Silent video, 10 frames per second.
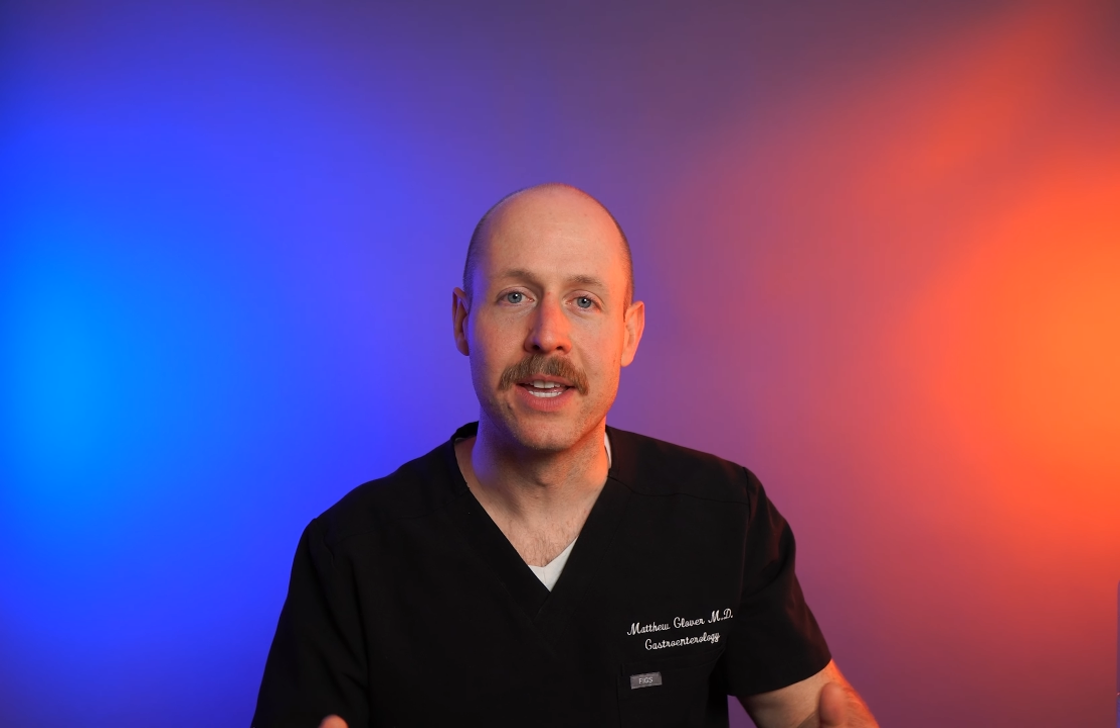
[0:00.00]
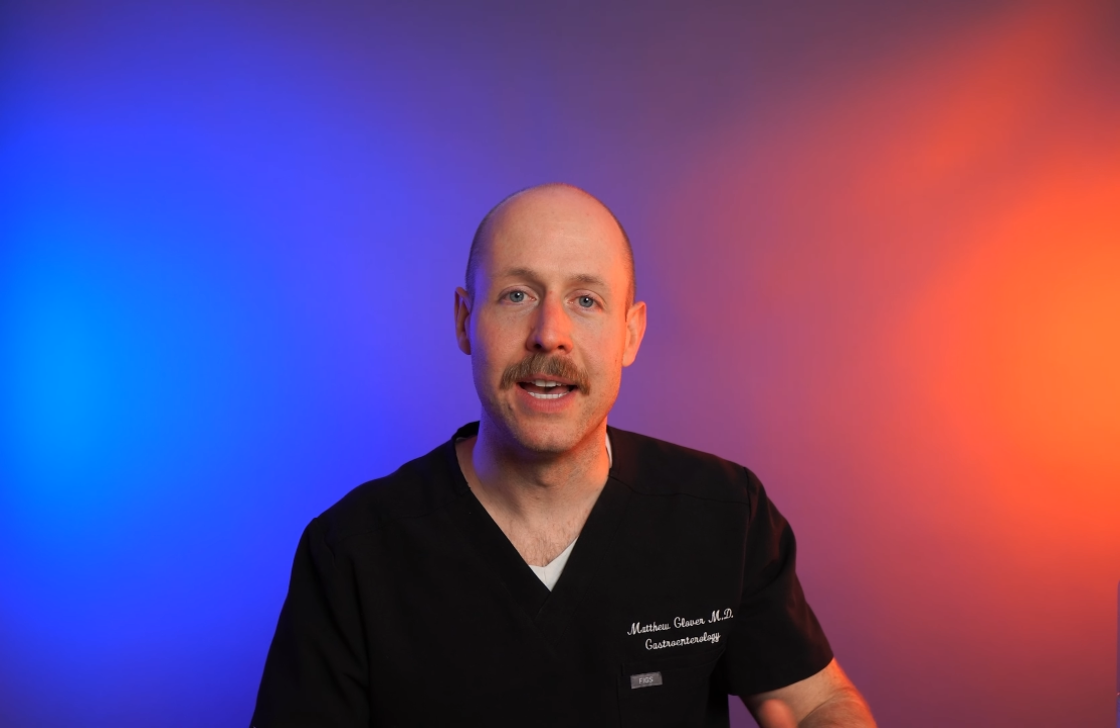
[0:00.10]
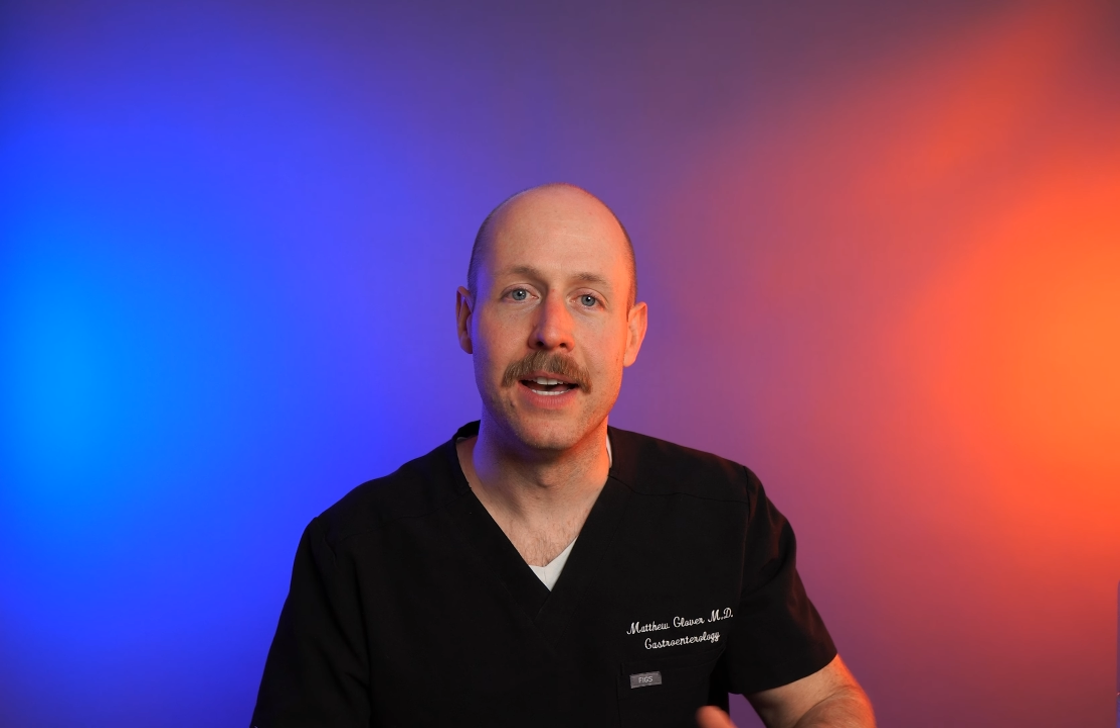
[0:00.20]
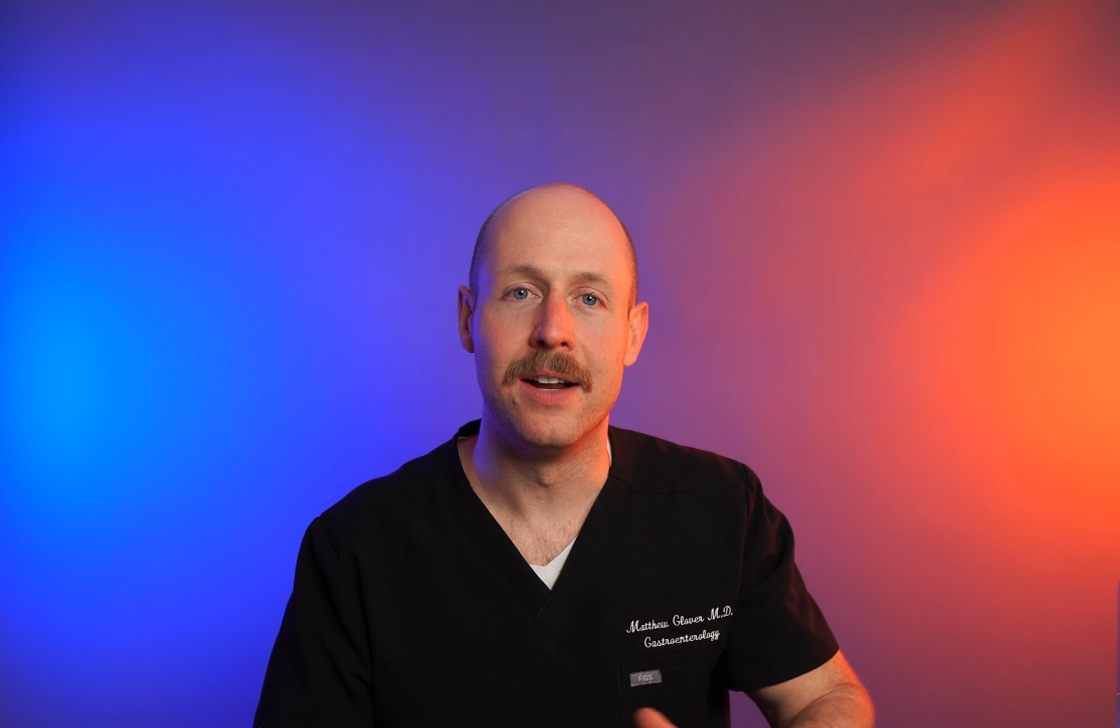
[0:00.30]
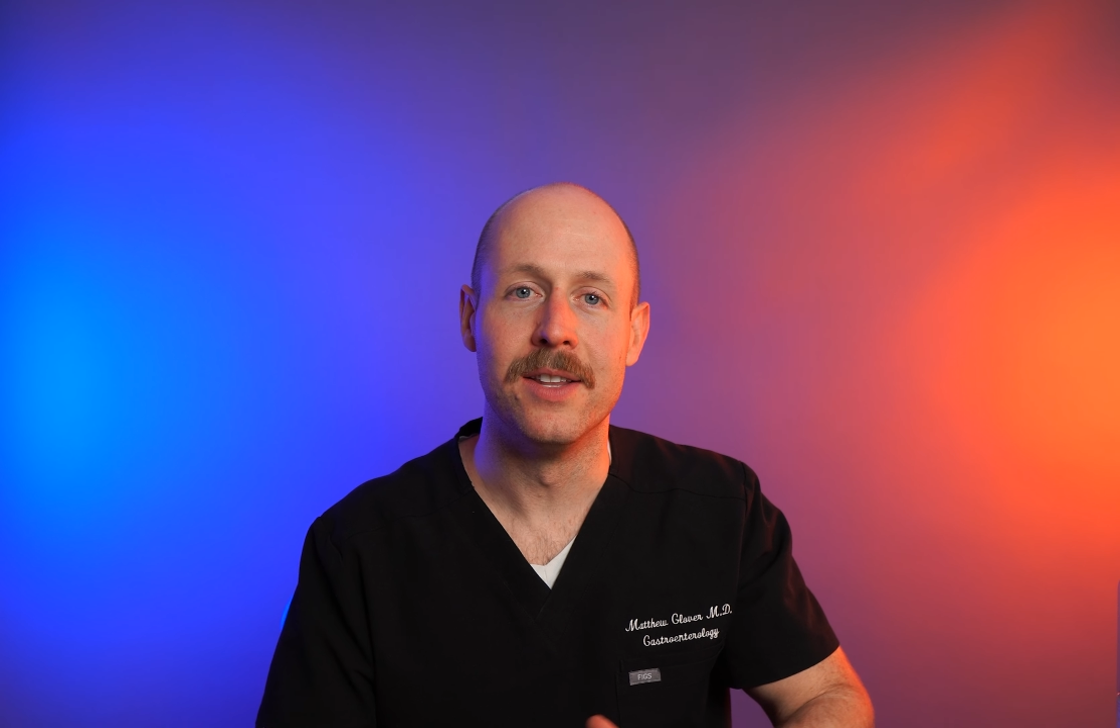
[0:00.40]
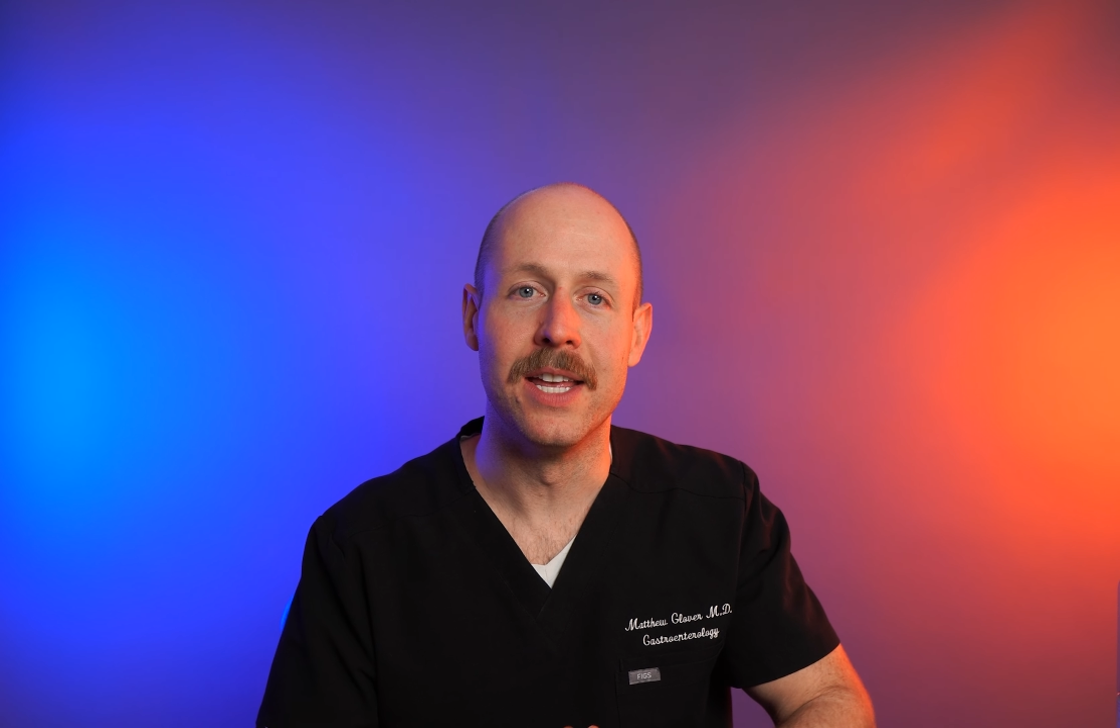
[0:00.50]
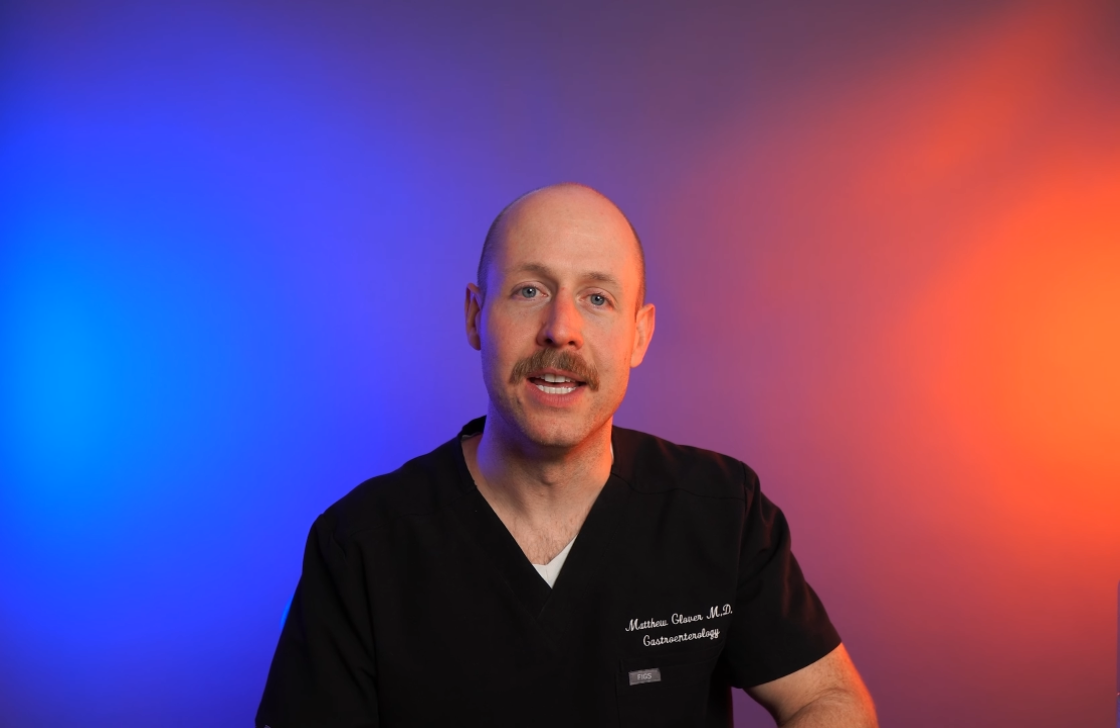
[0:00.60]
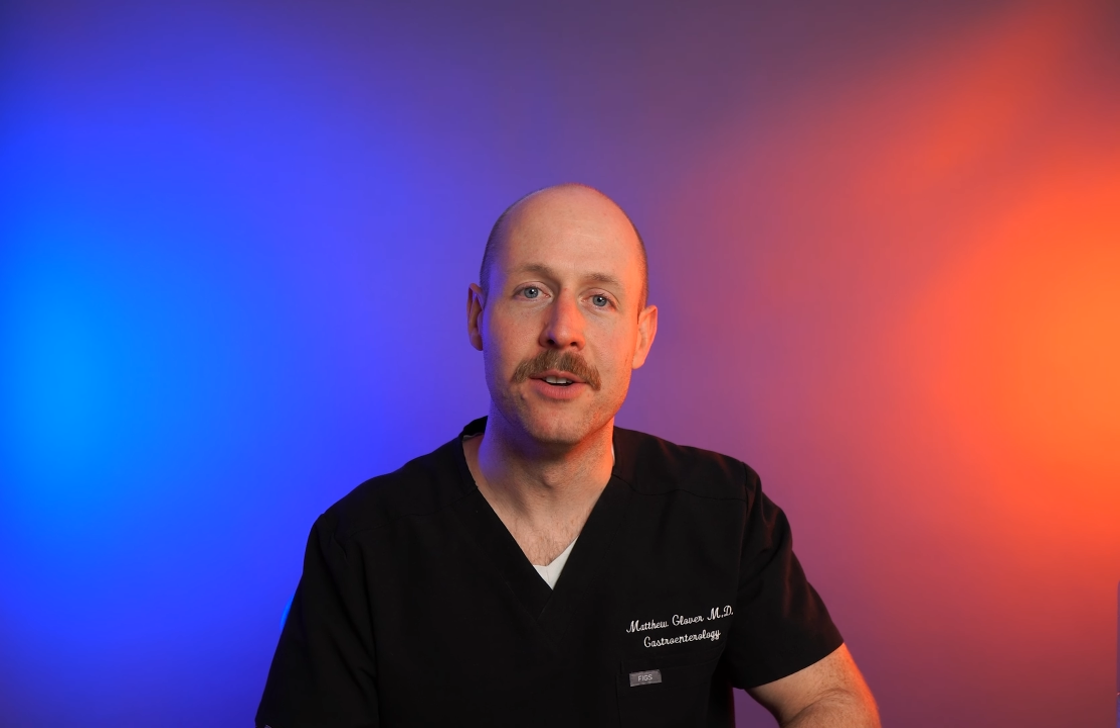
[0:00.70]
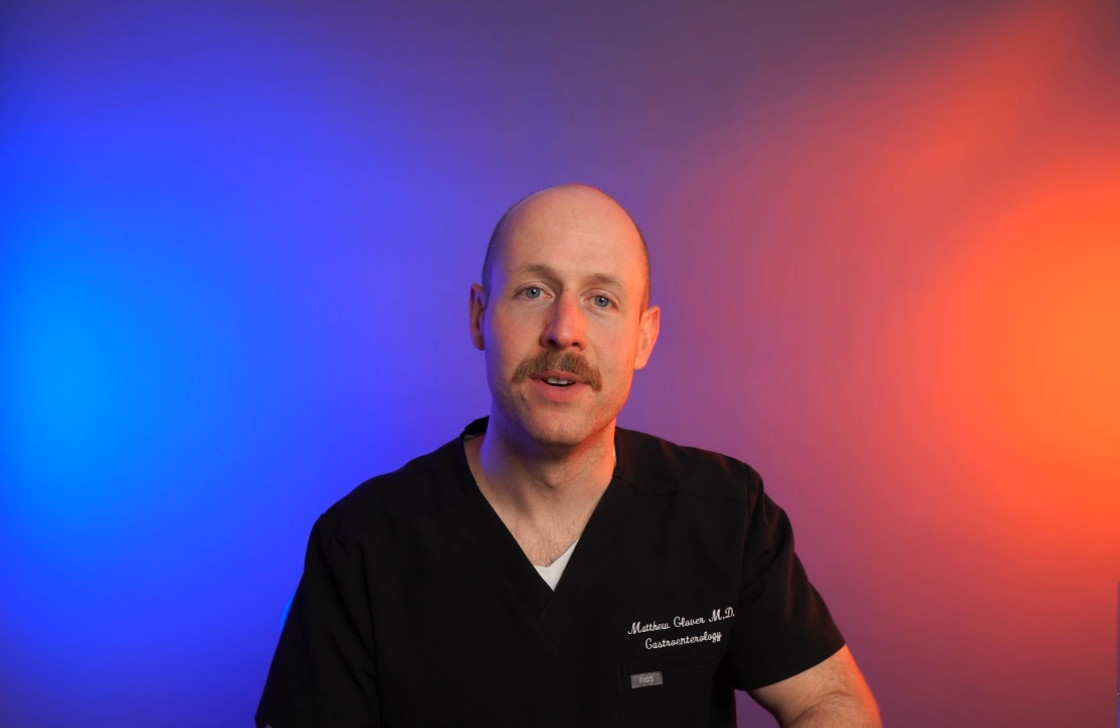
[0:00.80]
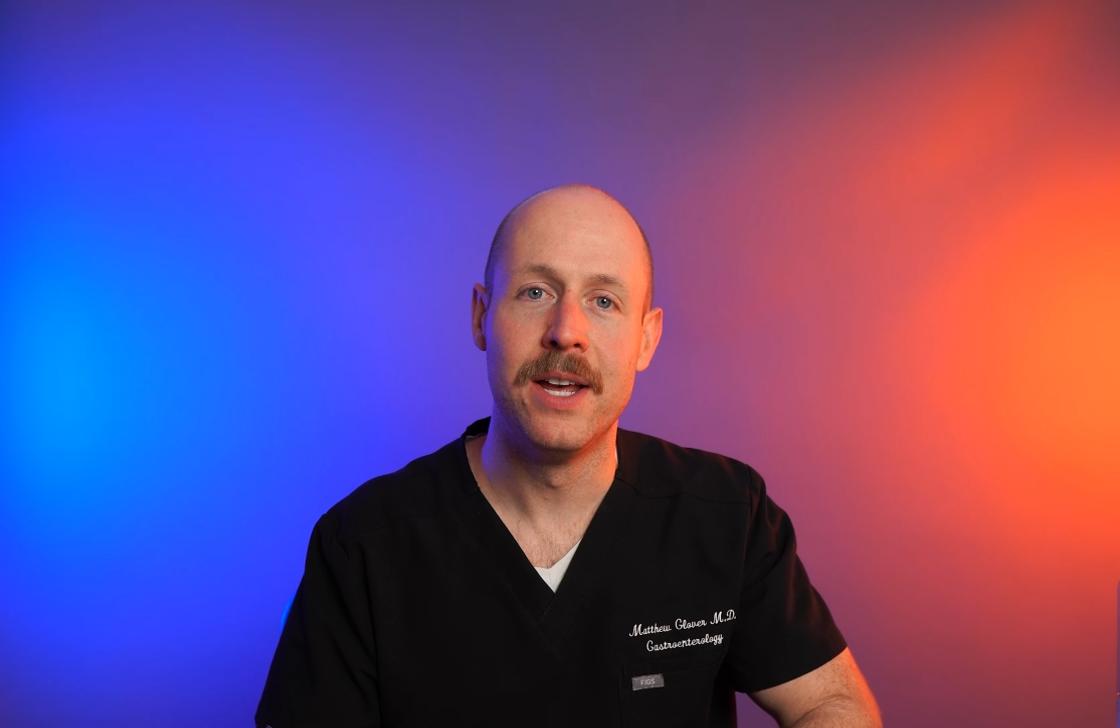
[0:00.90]
at on the
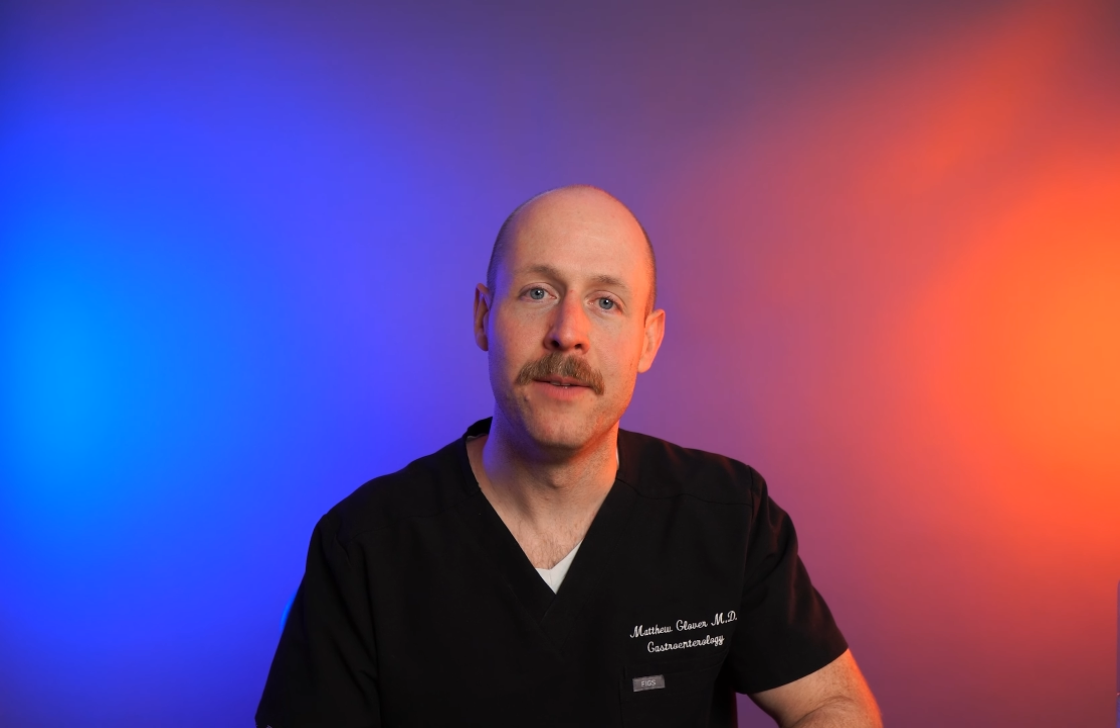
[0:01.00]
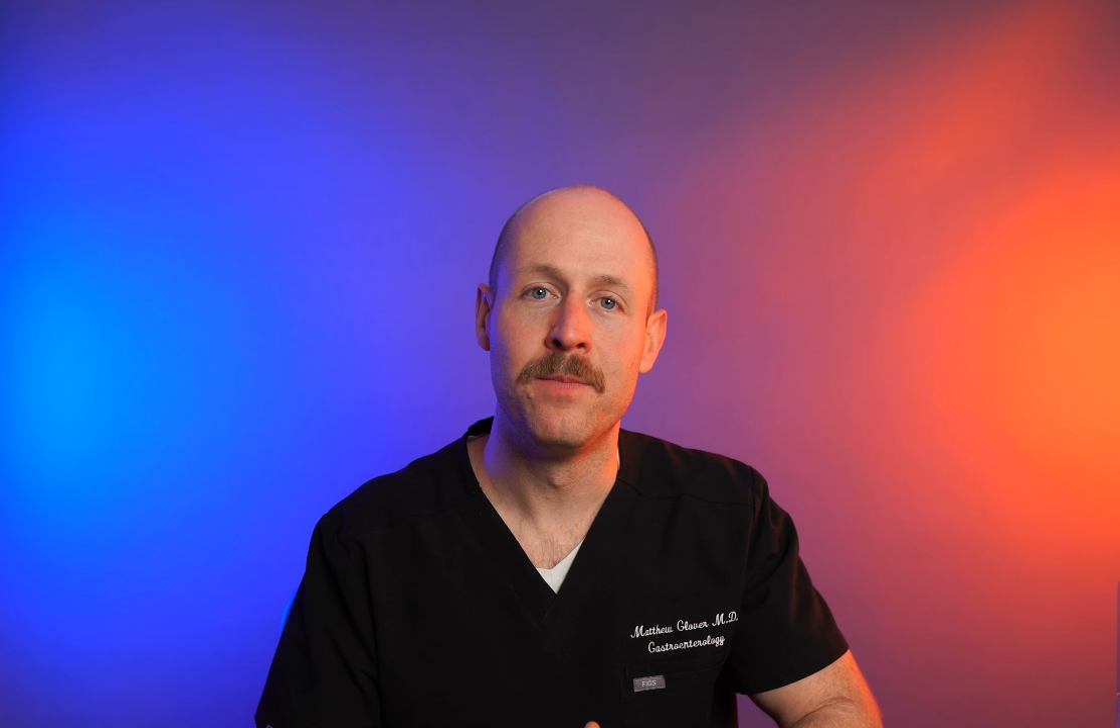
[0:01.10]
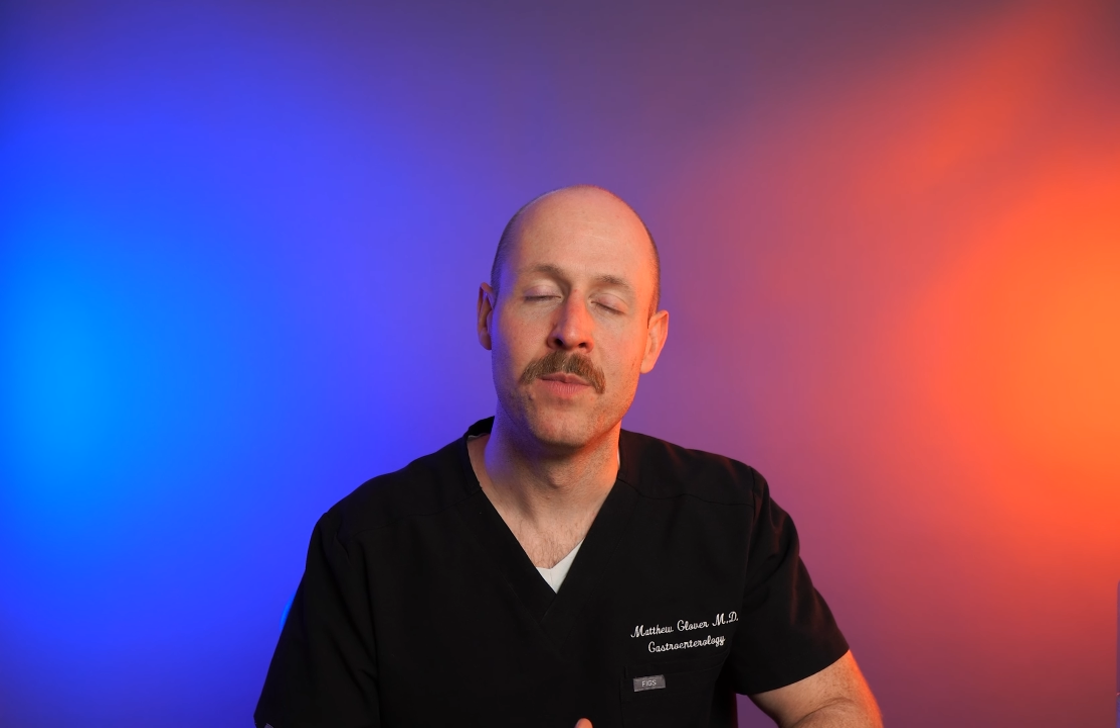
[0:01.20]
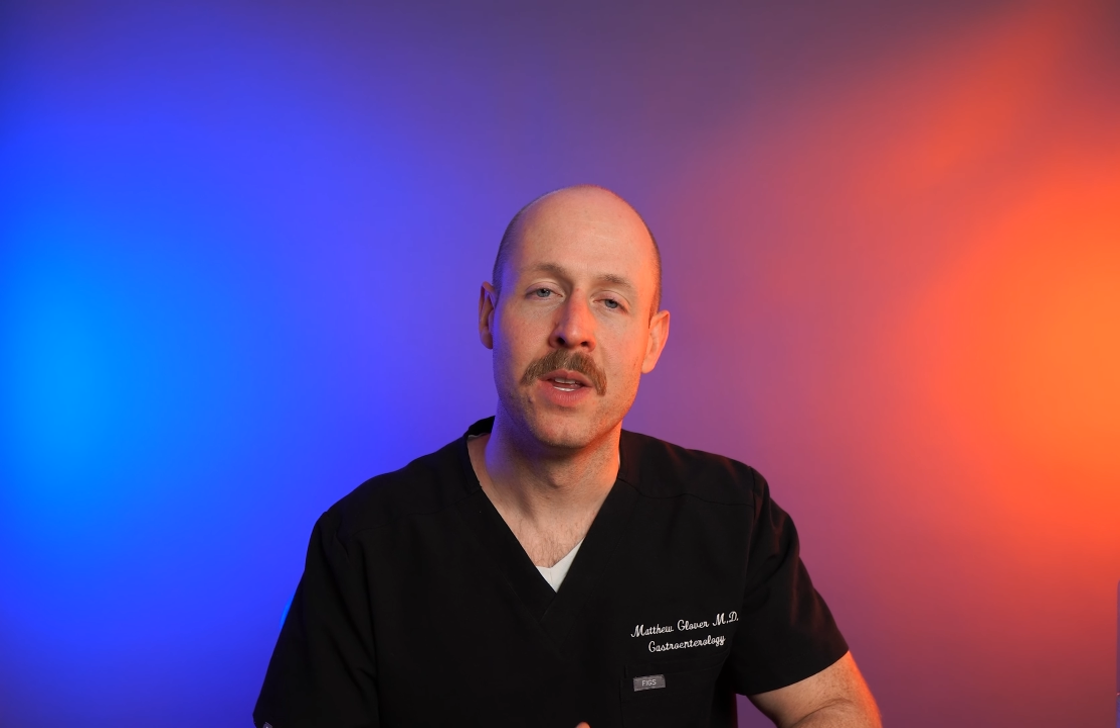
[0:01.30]
internet?